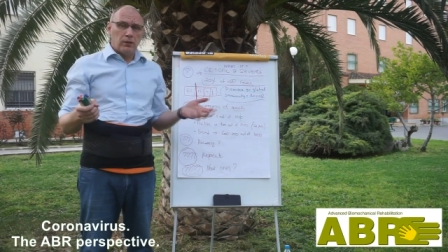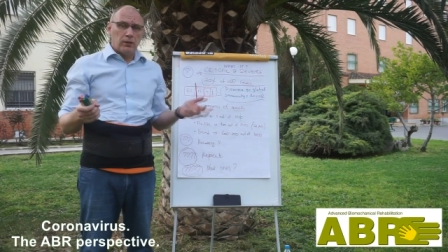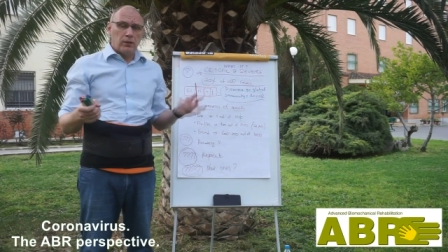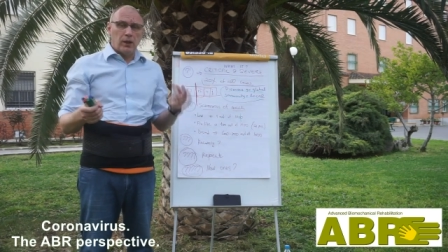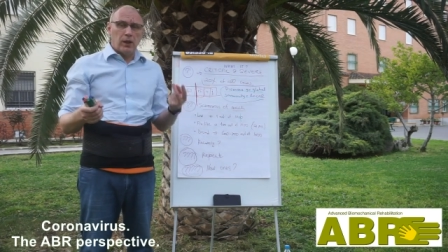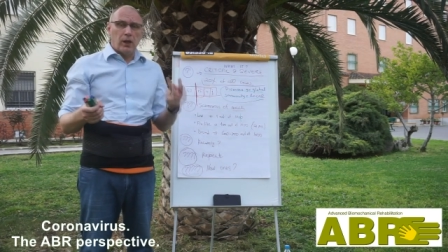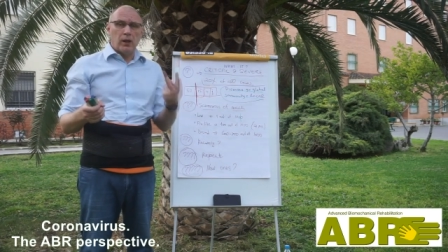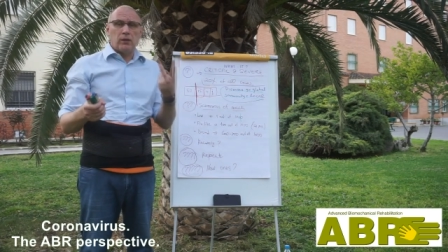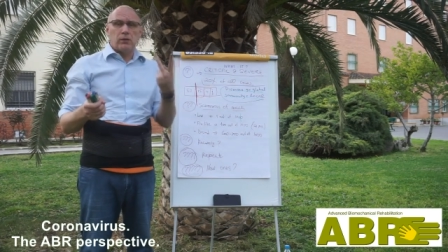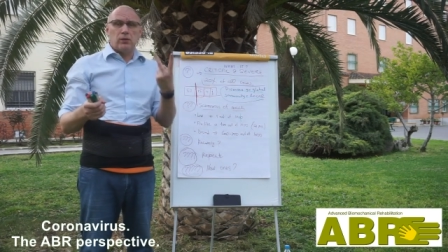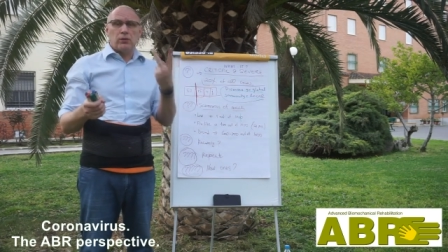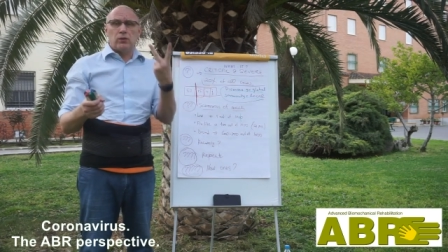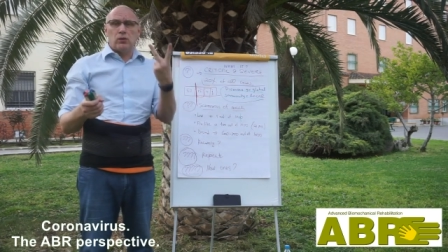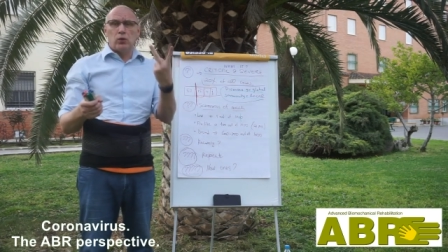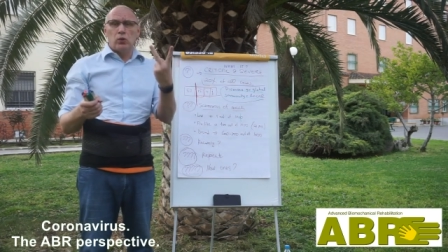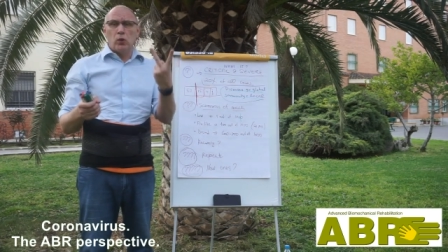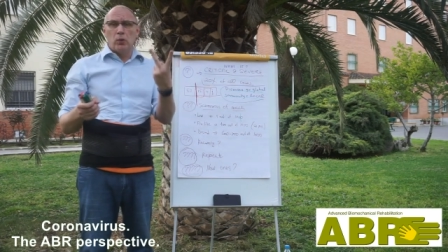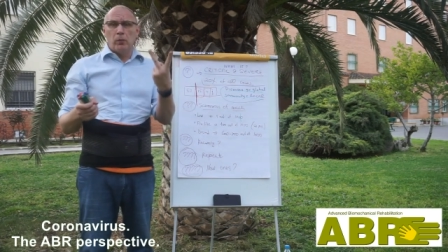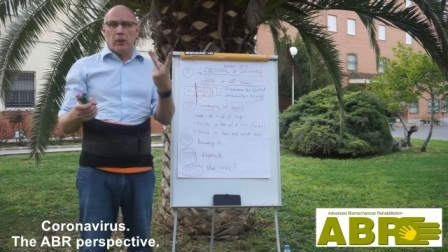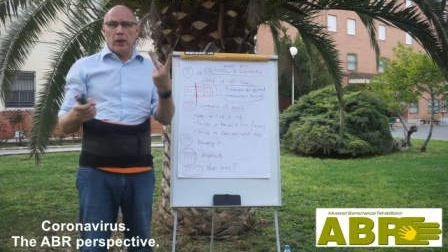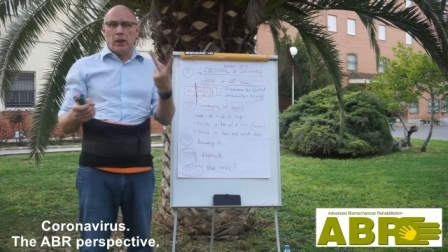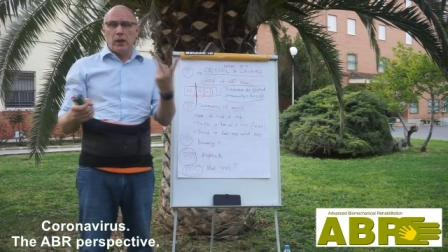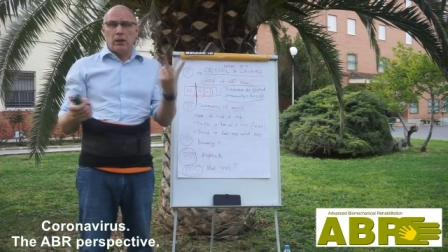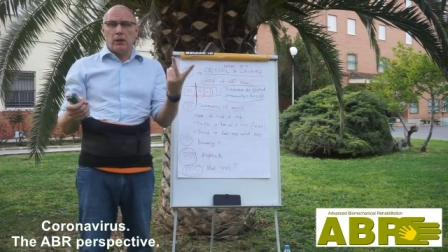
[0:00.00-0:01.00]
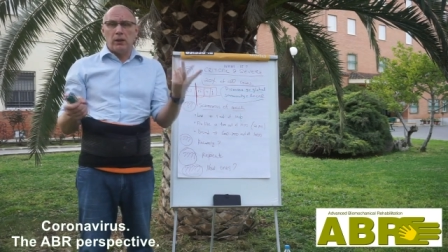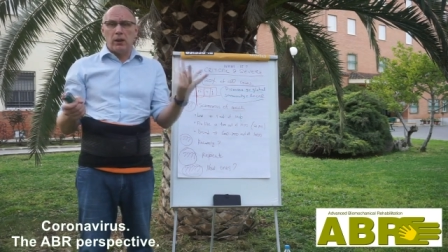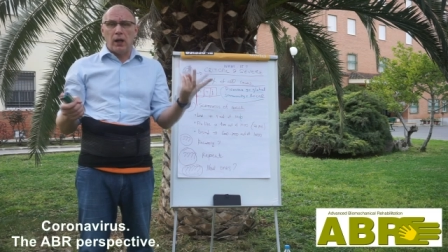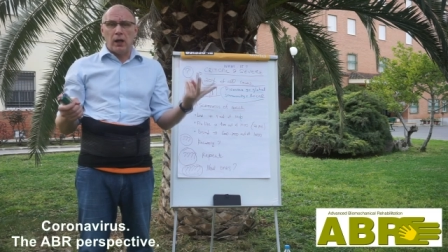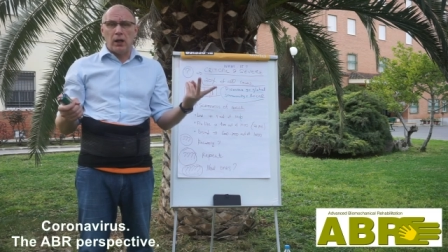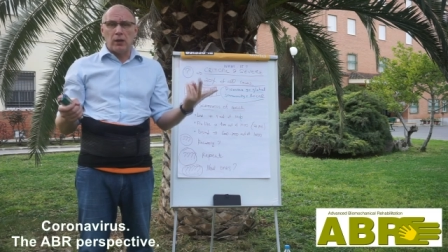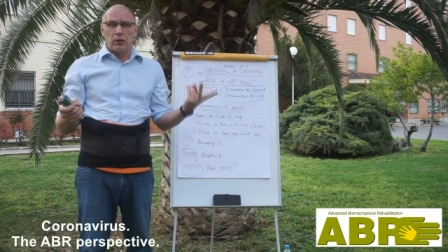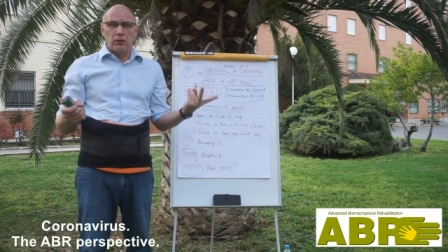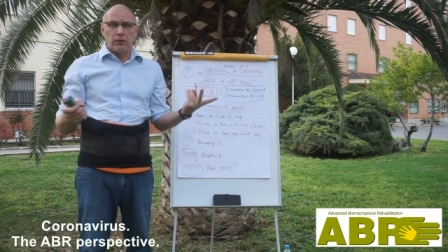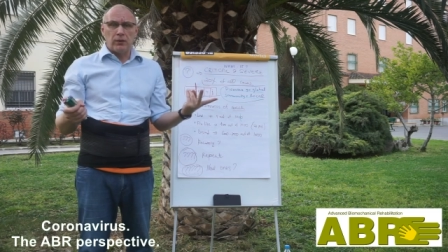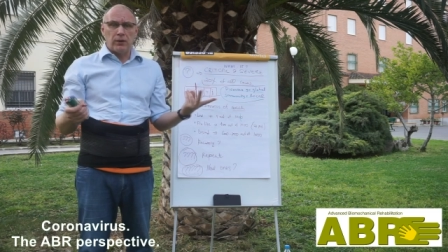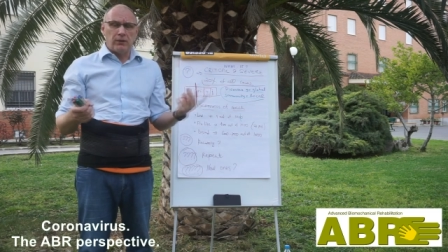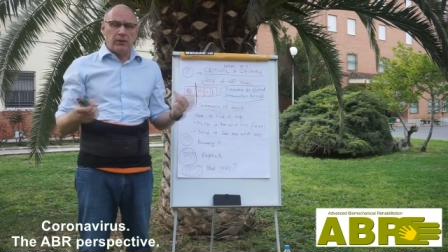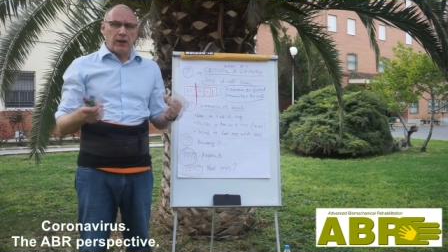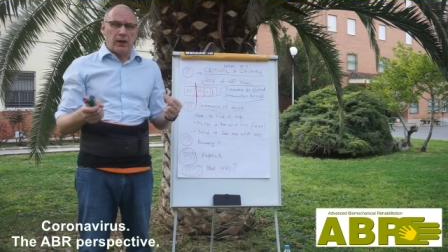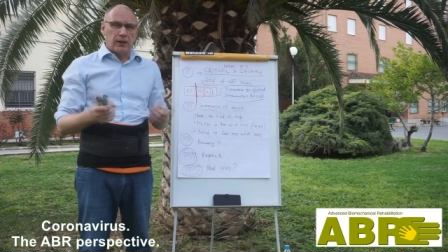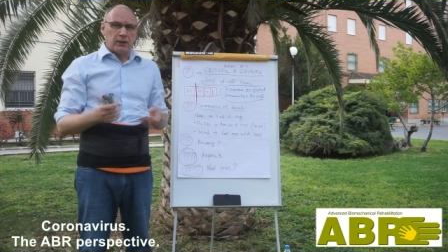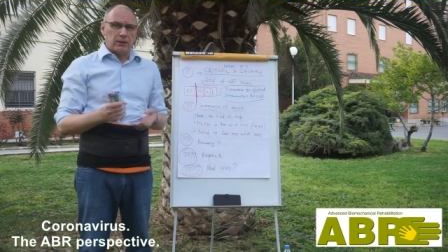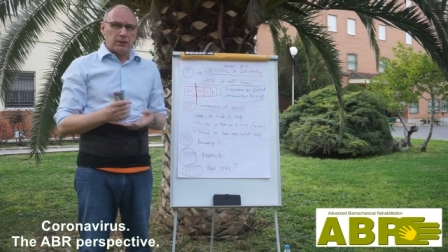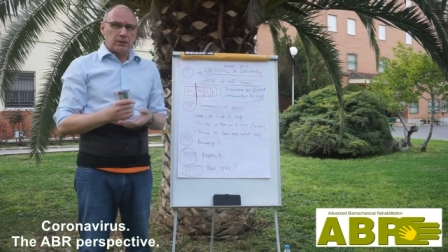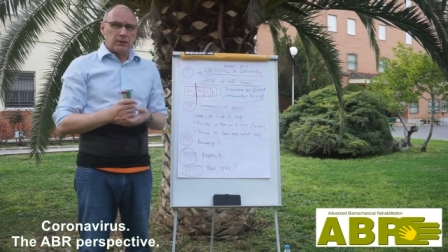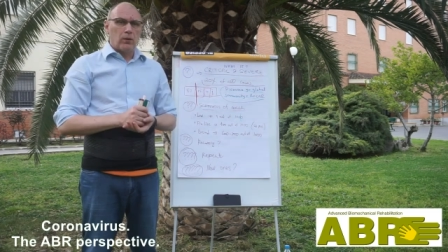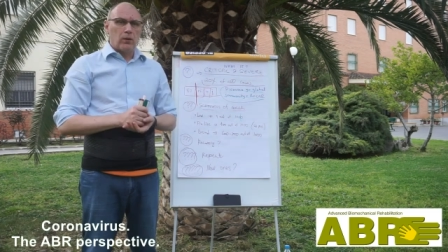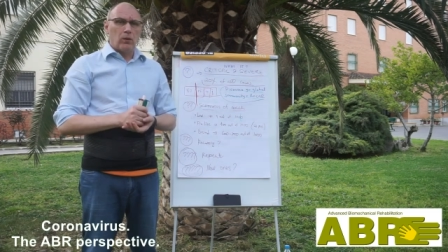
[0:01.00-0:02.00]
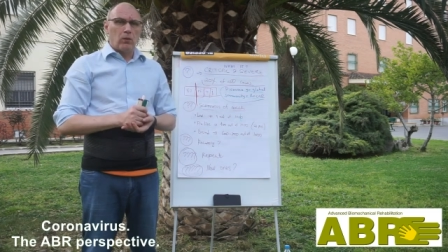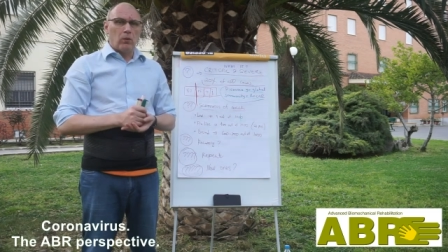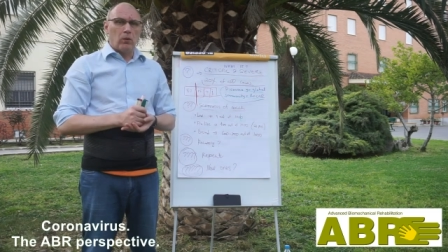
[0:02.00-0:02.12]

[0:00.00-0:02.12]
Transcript: there are two main kinds of advice.